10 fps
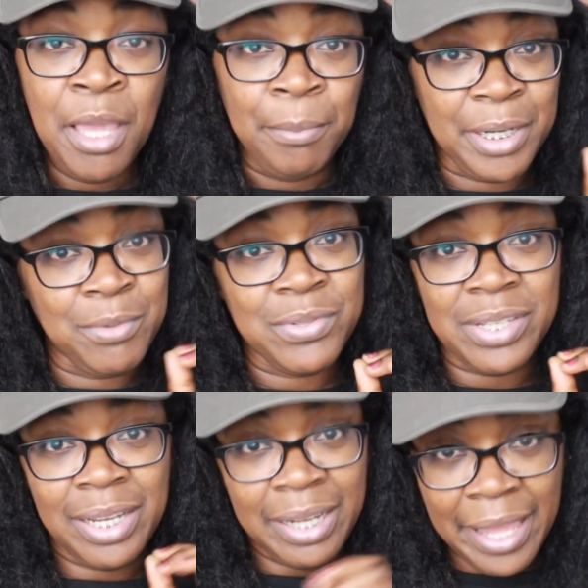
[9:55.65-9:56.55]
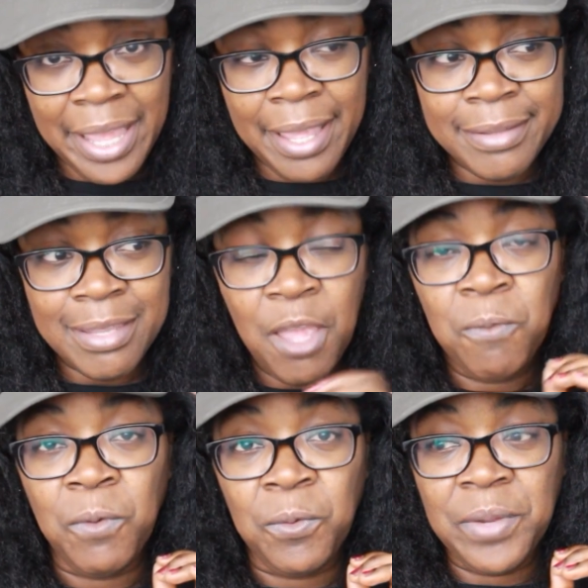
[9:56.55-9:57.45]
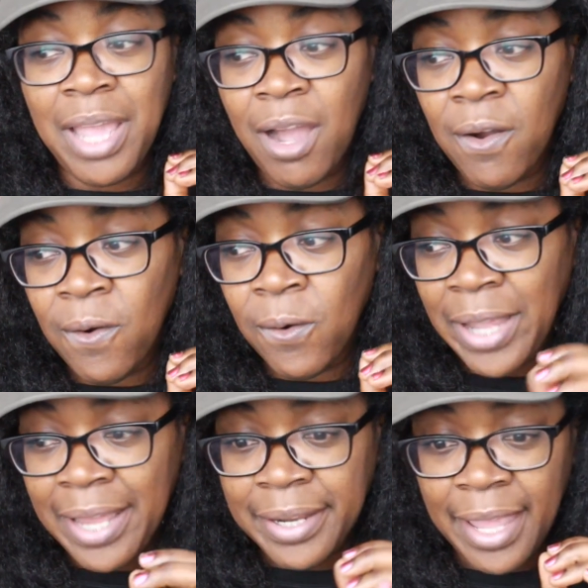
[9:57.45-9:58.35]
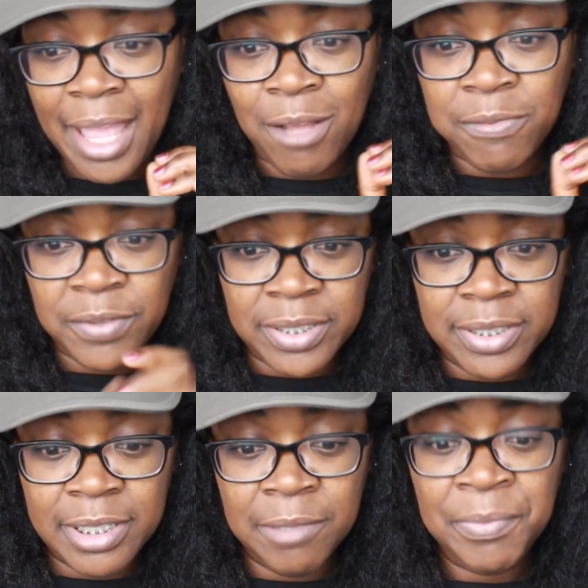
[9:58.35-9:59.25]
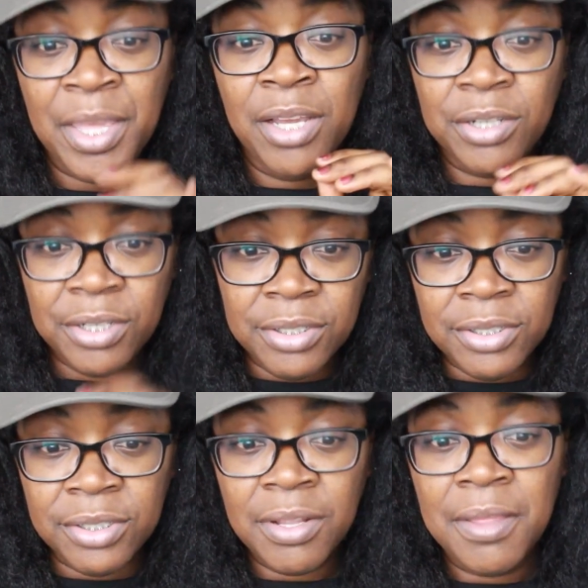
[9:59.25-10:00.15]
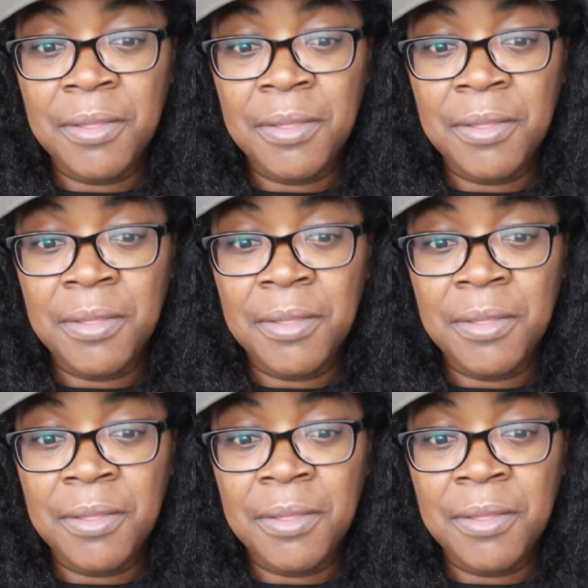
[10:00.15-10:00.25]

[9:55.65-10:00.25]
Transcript: but it was a class where we all got to have fun, cook.